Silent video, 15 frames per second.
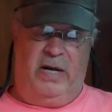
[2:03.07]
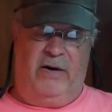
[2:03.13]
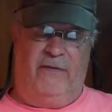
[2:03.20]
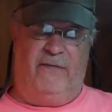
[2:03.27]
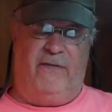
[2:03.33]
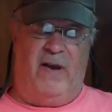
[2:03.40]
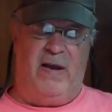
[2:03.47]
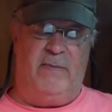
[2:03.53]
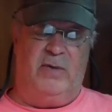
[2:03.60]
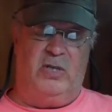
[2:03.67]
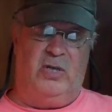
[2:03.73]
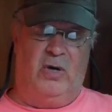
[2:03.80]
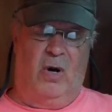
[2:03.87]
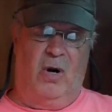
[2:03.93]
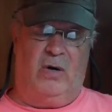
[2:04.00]
in a
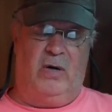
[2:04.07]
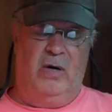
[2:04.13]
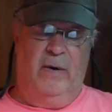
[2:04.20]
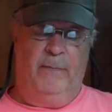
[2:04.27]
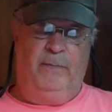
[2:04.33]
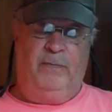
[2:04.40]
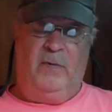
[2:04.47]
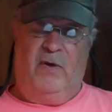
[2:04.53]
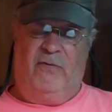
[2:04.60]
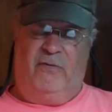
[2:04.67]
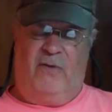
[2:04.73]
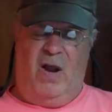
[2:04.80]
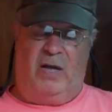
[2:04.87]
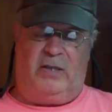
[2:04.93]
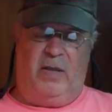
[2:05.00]
famous hook
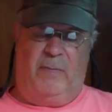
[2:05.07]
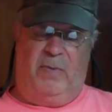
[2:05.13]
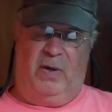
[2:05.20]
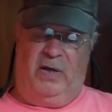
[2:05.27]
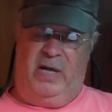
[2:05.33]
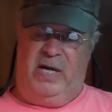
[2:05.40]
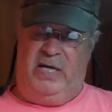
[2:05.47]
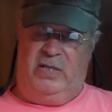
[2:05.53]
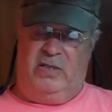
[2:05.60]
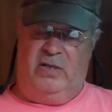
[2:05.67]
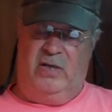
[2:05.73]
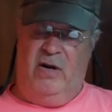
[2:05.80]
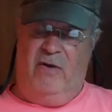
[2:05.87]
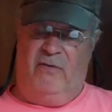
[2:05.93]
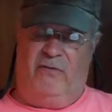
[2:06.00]
fuck the
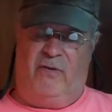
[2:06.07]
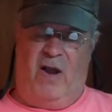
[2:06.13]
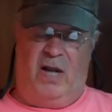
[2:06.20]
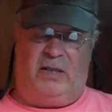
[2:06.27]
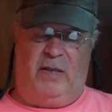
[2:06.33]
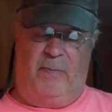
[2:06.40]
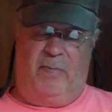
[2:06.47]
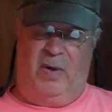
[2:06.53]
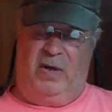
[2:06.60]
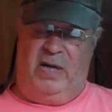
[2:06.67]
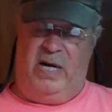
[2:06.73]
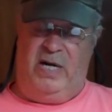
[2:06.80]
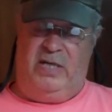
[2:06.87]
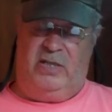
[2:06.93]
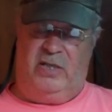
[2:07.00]
police, fuck the
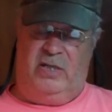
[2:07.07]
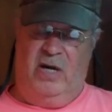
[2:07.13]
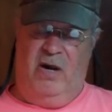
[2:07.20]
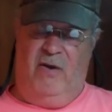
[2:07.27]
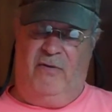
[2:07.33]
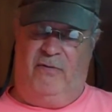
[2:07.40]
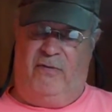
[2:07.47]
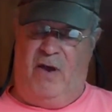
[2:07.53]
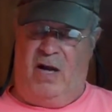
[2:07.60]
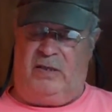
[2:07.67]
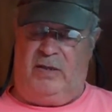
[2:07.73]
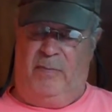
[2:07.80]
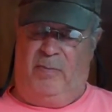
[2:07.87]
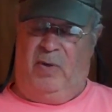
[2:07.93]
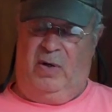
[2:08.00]
police,
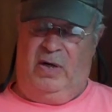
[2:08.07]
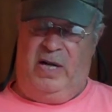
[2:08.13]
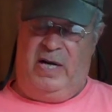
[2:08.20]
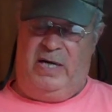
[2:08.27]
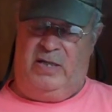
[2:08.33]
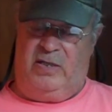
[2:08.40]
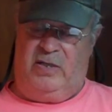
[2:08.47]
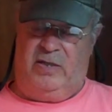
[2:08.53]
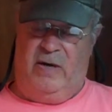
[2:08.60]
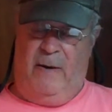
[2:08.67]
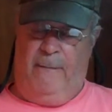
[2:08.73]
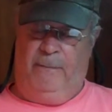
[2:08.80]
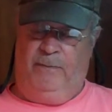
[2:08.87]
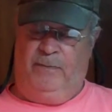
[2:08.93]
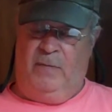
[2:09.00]
fuck the police,
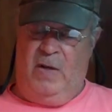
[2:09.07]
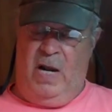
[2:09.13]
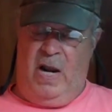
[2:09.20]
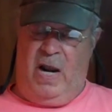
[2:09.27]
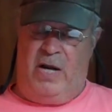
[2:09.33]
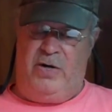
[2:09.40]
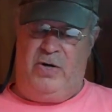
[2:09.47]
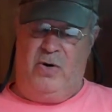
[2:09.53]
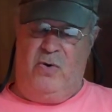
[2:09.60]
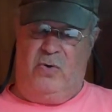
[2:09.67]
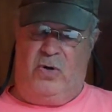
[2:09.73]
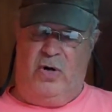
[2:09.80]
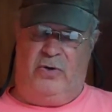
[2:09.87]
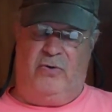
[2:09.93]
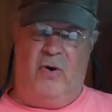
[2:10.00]
and you
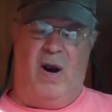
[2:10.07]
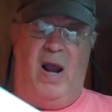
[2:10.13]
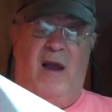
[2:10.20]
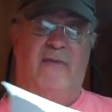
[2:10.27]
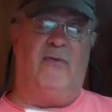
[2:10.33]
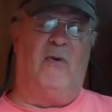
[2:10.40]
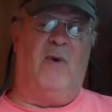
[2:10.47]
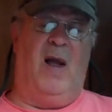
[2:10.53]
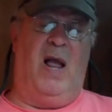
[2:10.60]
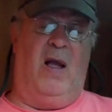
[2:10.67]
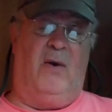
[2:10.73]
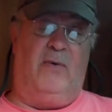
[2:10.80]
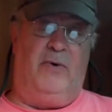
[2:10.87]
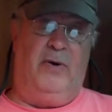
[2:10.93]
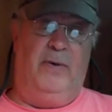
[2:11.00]
could drive
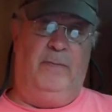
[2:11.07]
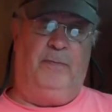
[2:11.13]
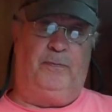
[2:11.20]
around